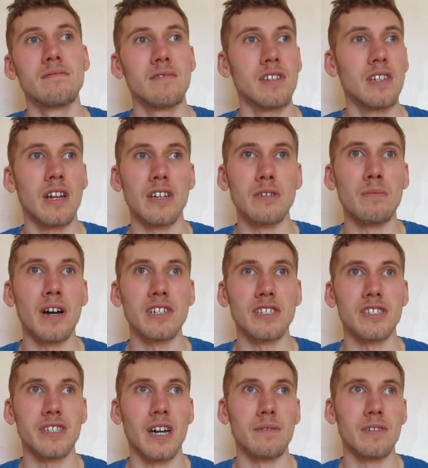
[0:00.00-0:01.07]
you know, you might
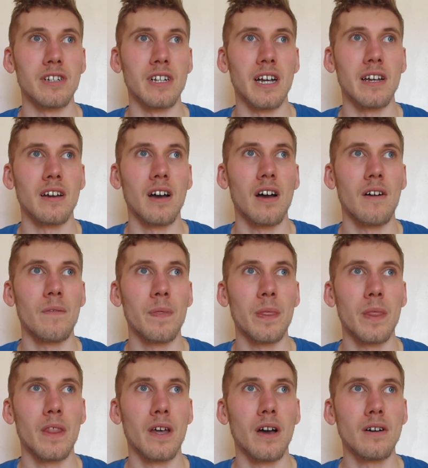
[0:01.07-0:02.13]
discover like,
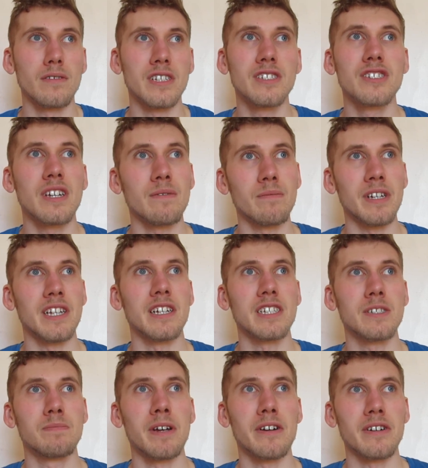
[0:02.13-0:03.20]
oh, this has given me the
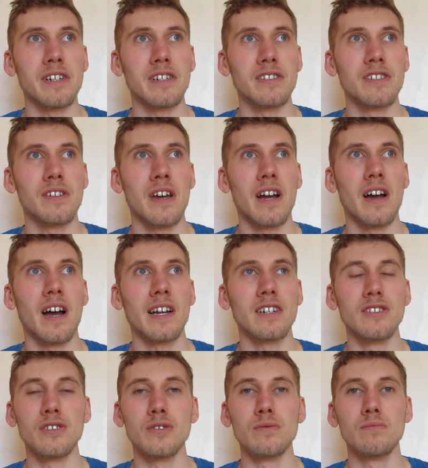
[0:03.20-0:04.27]
experience that I
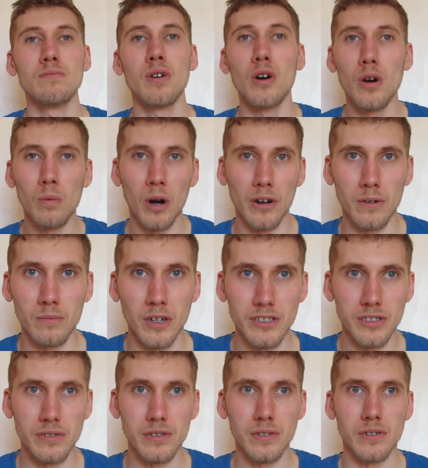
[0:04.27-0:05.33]
can do more one-on-one
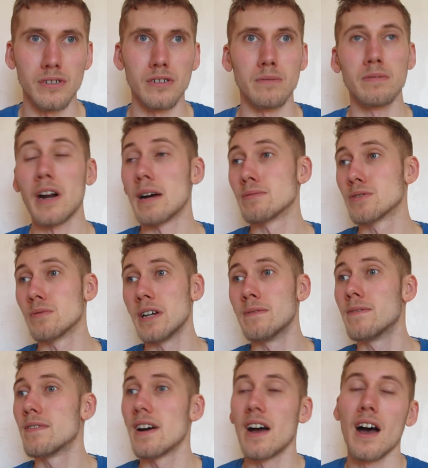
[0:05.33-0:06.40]
tutorial, perhaps
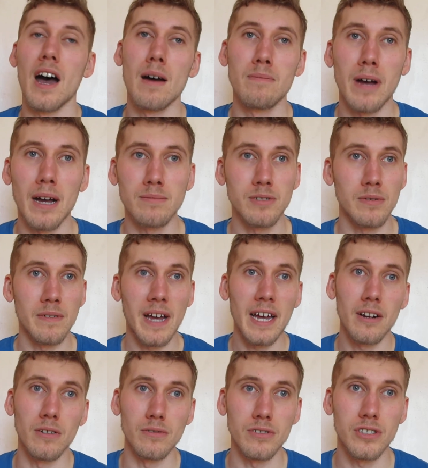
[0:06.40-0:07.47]
with
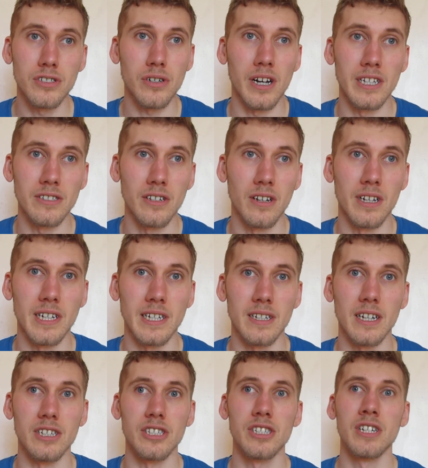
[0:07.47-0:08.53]
adults trying to learn
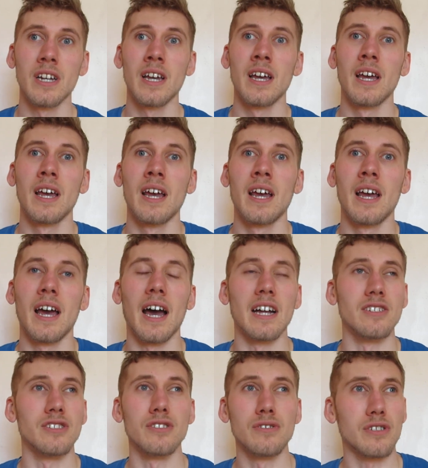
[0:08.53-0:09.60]
English,
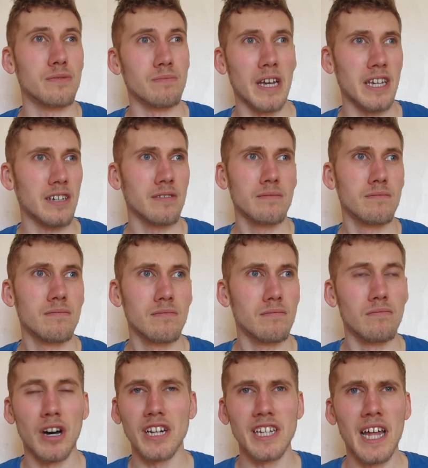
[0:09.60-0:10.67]
and you could make
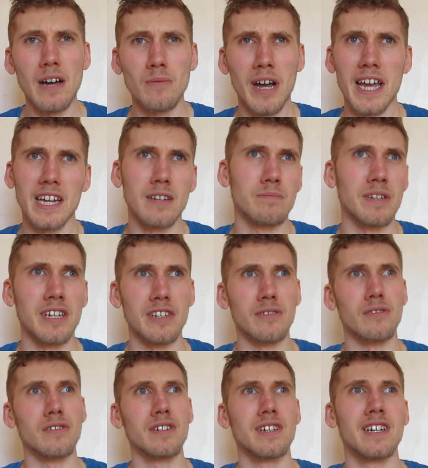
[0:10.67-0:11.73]
money that way. It
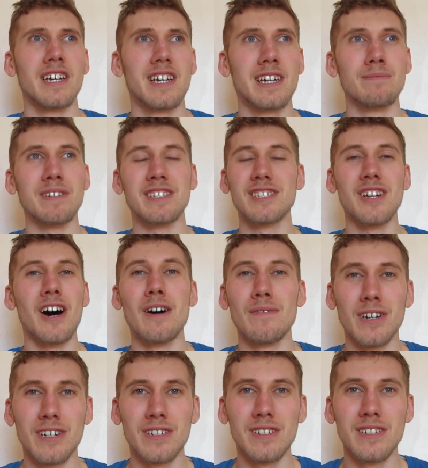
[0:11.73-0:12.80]
could be start
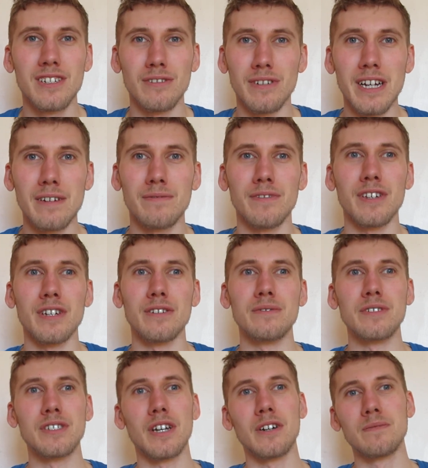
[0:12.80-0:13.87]
of a career for you.
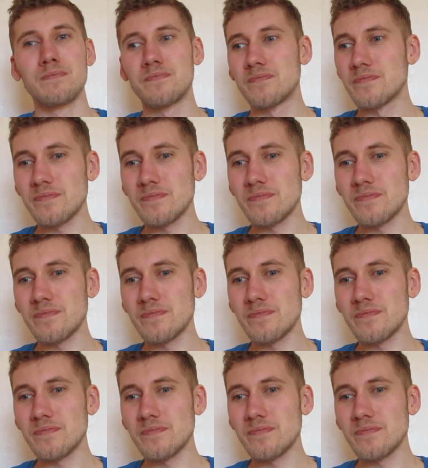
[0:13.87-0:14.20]
So